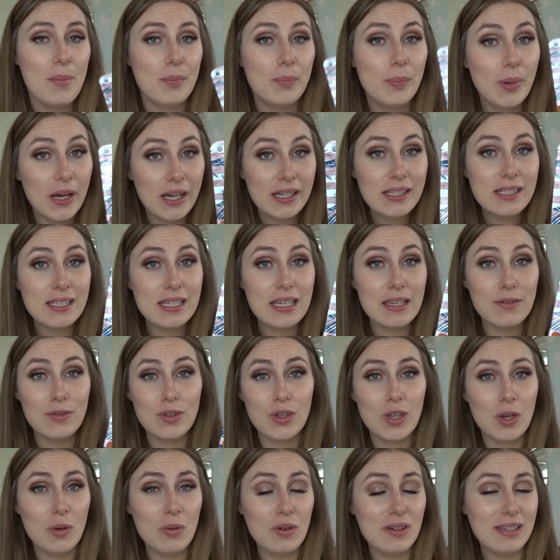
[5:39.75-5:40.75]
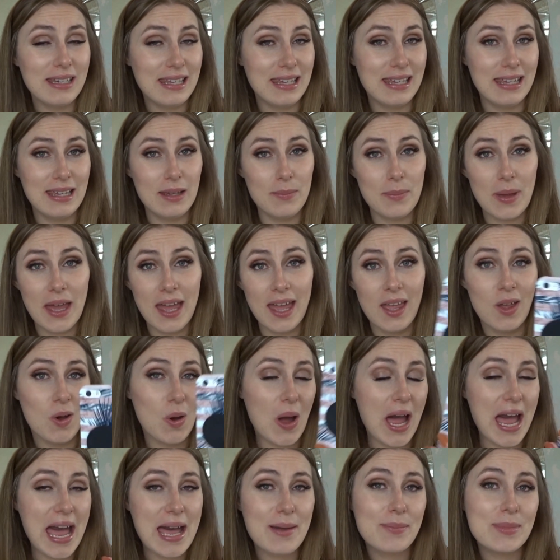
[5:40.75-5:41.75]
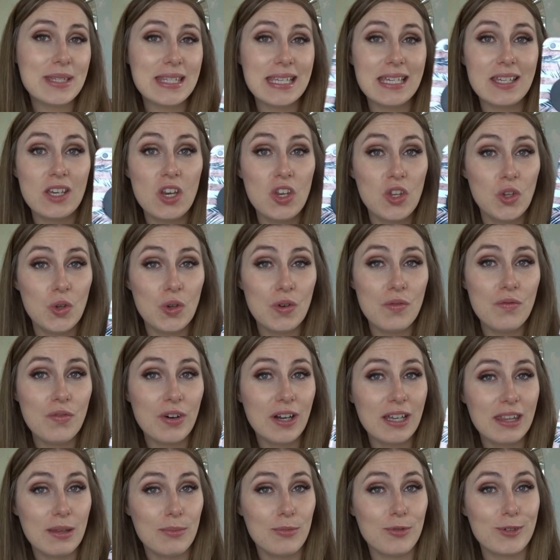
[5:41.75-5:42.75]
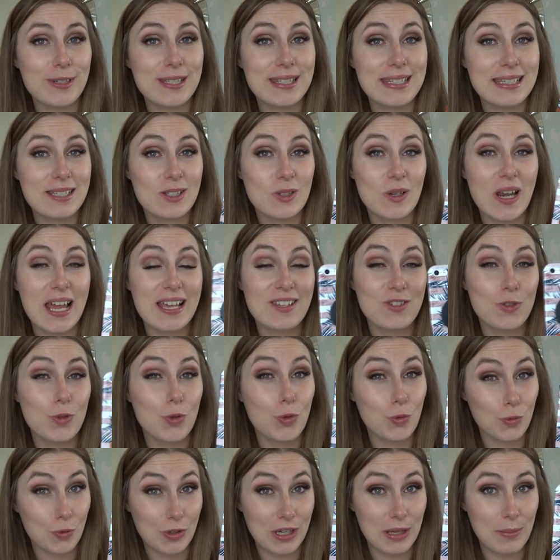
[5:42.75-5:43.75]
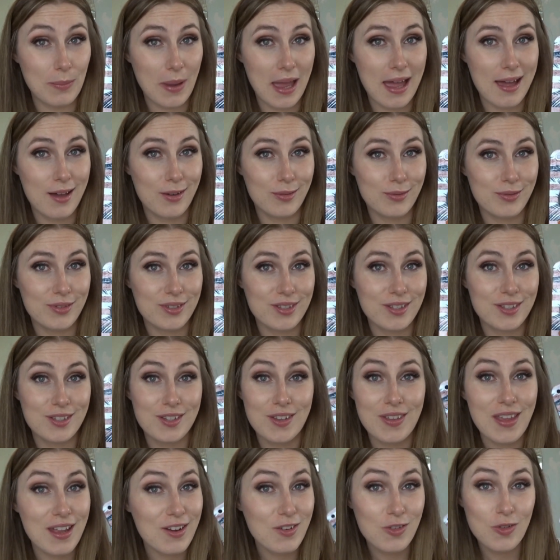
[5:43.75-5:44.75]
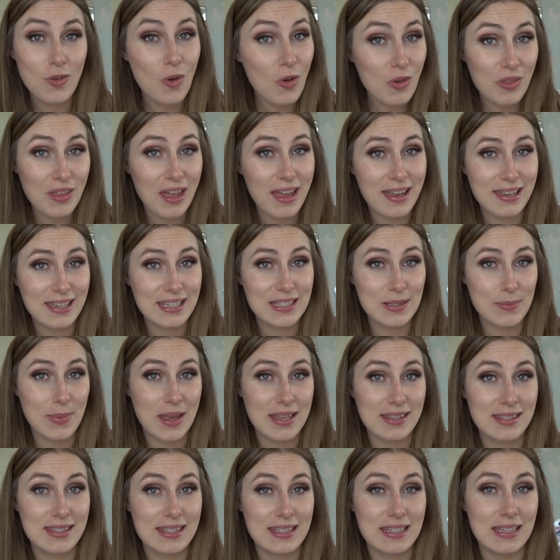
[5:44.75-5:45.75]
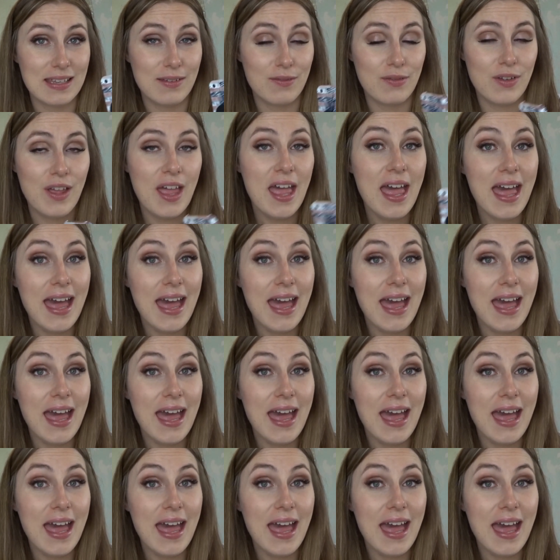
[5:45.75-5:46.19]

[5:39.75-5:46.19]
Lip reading: But if you go on eBay or Amazon, you can find them for as little as £3. So they're not that expensive.